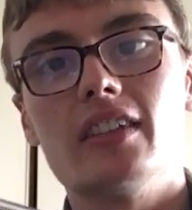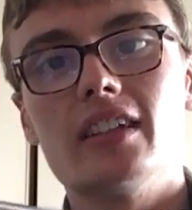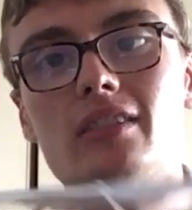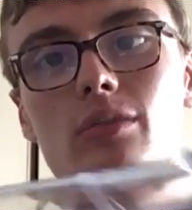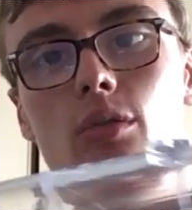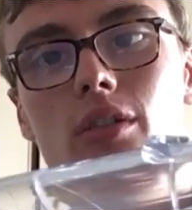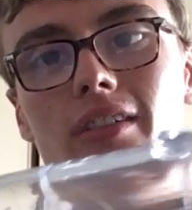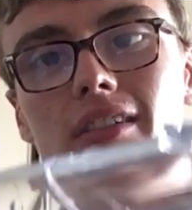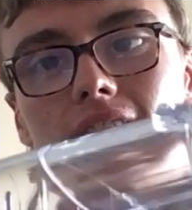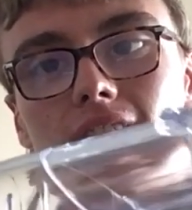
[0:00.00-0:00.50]
this
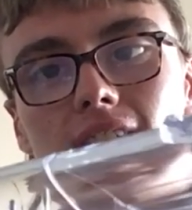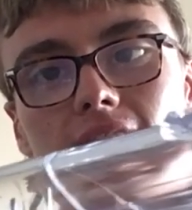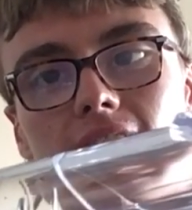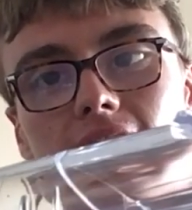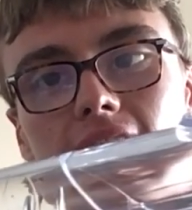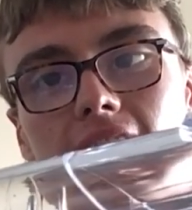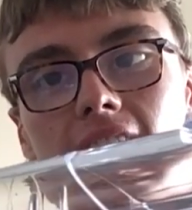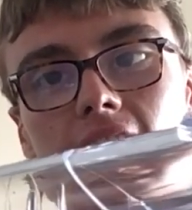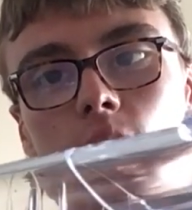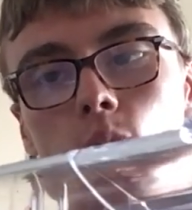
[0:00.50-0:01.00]
one's a
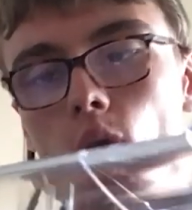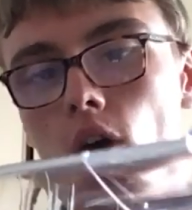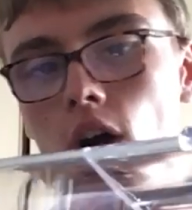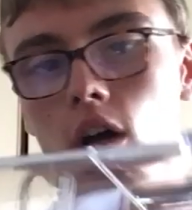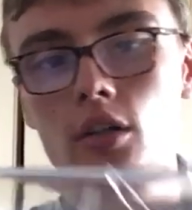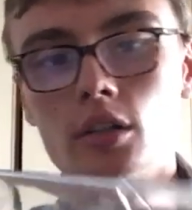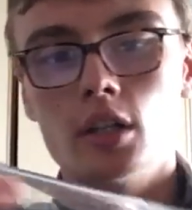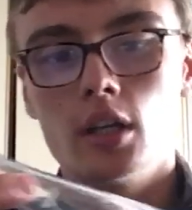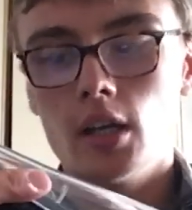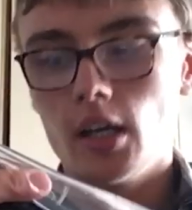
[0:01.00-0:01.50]
clear
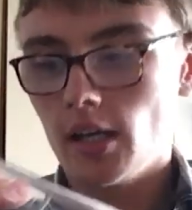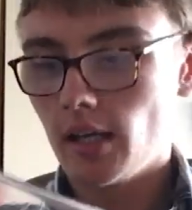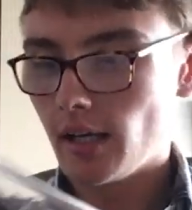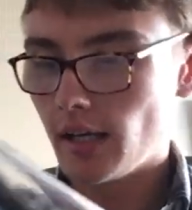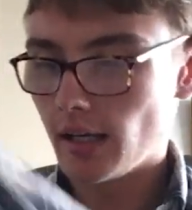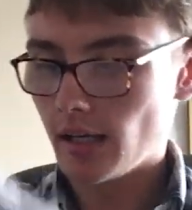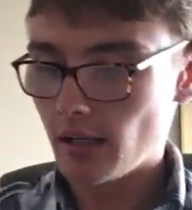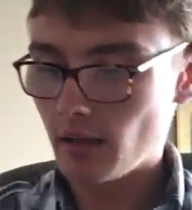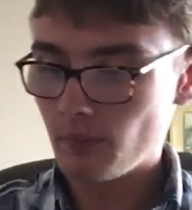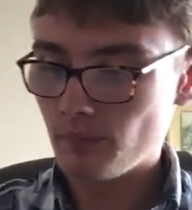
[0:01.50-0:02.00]
one
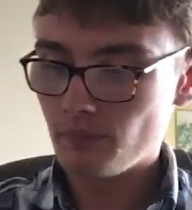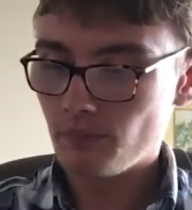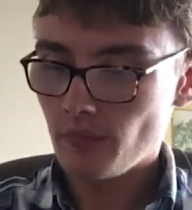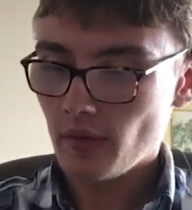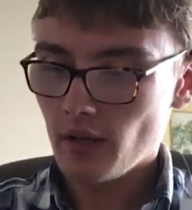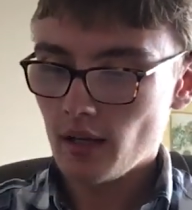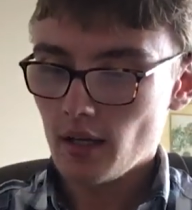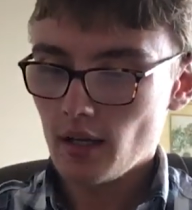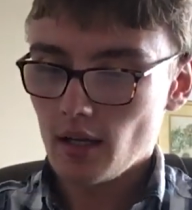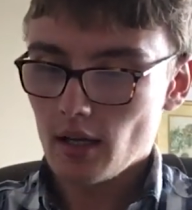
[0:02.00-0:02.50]
um,
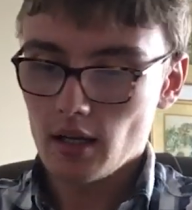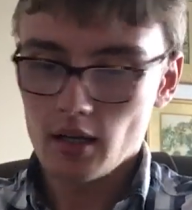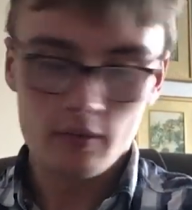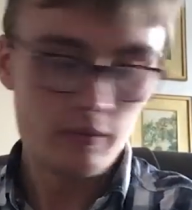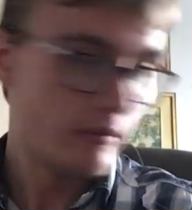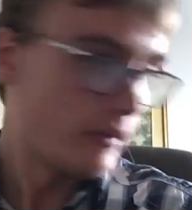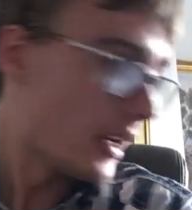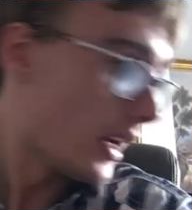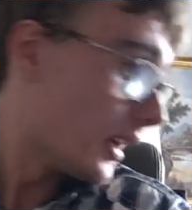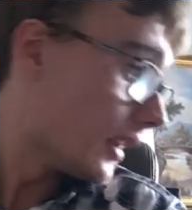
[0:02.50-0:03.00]

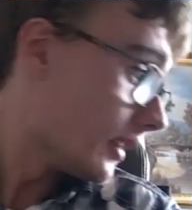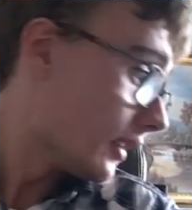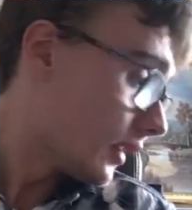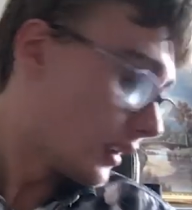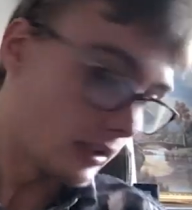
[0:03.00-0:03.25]
and then